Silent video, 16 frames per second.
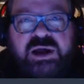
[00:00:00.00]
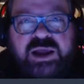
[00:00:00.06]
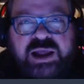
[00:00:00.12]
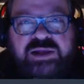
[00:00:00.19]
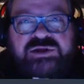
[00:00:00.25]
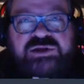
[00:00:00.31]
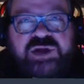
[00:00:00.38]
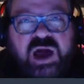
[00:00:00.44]

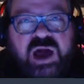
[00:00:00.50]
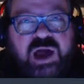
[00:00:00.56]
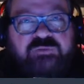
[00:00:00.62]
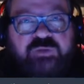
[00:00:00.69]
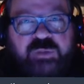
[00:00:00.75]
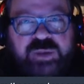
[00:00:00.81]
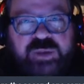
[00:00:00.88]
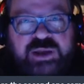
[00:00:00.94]
against,
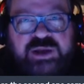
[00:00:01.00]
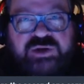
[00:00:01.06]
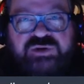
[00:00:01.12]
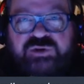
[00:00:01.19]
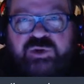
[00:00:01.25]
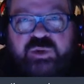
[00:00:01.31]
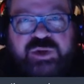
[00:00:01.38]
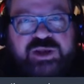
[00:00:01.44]
God
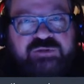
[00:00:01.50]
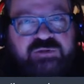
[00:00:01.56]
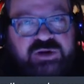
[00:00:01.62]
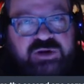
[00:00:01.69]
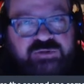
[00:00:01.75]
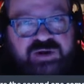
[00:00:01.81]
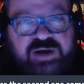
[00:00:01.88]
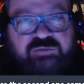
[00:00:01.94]
forbid, true
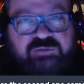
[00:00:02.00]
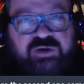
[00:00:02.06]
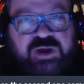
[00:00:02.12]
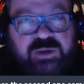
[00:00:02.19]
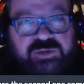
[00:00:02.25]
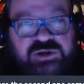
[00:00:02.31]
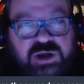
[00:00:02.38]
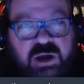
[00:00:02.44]
evil if it
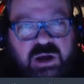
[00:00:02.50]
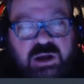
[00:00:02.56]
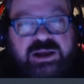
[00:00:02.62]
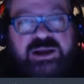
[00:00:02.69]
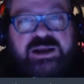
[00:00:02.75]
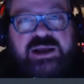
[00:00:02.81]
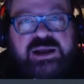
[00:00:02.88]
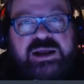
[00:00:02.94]
ever comes
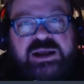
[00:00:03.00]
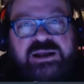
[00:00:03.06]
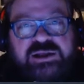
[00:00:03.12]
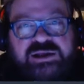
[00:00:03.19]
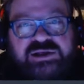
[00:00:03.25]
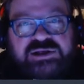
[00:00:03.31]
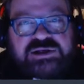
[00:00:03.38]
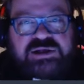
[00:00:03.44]
calling.
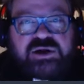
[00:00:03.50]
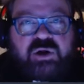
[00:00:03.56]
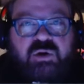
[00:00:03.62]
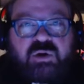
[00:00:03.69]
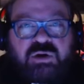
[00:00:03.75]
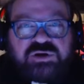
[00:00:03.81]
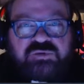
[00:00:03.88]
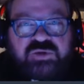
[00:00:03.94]
This is the
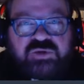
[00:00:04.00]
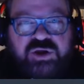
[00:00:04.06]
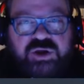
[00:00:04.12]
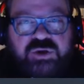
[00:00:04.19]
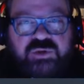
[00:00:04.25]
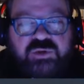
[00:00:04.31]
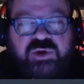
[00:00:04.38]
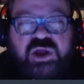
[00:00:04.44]
course for
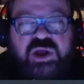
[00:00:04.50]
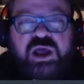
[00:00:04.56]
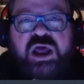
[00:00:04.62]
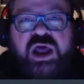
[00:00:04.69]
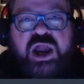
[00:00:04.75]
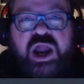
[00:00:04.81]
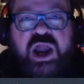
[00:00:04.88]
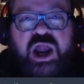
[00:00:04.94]
you.
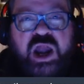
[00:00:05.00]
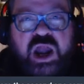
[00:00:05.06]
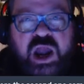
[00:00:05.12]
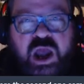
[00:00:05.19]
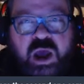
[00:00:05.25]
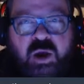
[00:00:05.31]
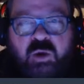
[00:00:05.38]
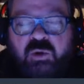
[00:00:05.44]

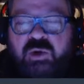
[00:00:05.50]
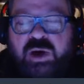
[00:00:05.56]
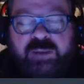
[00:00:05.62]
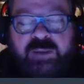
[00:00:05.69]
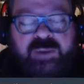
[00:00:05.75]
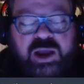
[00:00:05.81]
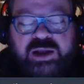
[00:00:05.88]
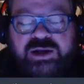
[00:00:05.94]
No,
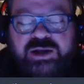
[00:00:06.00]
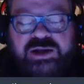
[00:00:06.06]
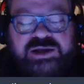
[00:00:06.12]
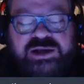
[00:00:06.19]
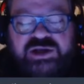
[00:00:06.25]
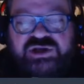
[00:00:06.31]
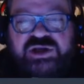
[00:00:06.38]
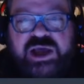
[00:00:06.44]
I'm not going
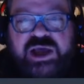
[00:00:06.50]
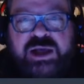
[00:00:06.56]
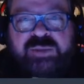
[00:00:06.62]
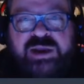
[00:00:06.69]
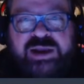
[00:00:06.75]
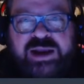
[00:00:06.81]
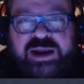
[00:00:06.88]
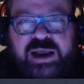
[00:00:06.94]
to teach you how
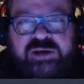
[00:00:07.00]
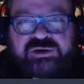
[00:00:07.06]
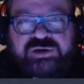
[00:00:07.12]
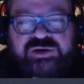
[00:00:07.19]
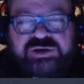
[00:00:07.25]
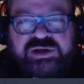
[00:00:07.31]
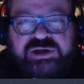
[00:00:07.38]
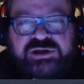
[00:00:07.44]
to be an
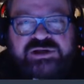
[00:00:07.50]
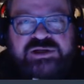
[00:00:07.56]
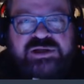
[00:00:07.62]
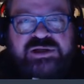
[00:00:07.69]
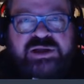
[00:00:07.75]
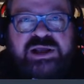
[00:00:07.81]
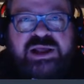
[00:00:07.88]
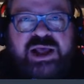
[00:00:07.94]

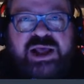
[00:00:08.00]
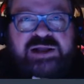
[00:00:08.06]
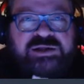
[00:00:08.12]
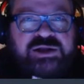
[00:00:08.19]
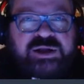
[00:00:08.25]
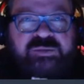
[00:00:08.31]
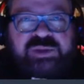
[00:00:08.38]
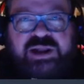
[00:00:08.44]
exorcist.
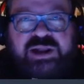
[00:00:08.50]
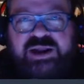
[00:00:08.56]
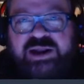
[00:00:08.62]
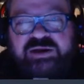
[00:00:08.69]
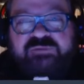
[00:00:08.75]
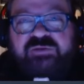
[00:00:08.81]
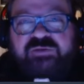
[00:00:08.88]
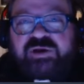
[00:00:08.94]
That's a
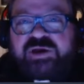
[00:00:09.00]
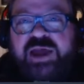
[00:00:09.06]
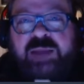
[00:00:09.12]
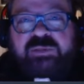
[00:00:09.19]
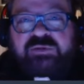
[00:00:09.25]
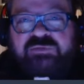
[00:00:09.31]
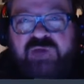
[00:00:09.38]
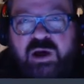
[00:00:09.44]
completely different
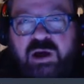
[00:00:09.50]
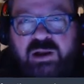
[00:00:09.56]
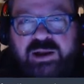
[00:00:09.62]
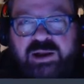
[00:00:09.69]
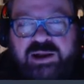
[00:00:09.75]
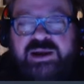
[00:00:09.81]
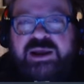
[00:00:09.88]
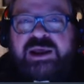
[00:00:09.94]
type of
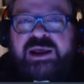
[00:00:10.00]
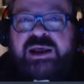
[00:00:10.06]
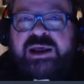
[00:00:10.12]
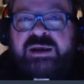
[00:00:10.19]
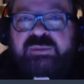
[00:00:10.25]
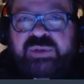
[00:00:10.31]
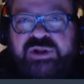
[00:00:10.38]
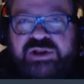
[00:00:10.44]
calling.
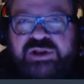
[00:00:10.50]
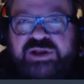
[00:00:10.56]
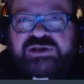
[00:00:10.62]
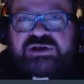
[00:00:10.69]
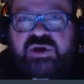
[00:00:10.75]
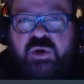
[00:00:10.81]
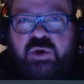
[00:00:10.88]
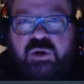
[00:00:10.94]
But
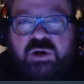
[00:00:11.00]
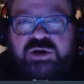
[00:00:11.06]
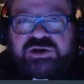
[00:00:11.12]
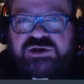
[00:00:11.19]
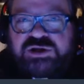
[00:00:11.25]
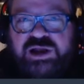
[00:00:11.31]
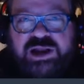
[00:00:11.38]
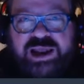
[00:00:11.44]
this
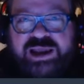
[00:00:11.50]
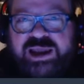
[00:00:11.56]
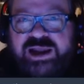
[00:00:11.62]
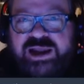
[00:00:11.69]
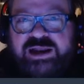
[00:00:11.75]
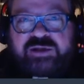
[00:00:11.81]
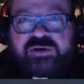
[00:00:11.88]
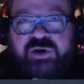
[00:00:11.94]
course is
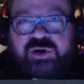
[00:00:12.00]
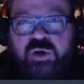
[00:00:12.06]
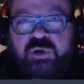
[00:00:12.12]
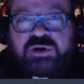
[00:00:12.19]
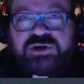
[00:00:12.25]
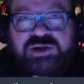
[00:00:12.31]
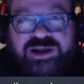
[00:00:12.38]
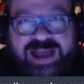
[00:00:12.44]
unlike any other
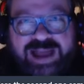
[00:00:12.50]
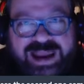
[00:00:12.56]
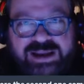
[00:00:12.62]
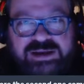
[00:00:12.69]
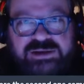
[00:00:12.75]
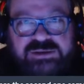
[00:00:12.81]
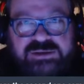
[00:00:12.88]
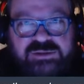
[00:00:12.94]
course
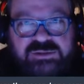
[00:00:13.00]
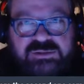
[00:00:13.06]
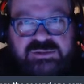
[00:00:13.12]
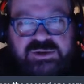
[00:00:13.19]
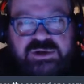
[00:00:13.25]
like it.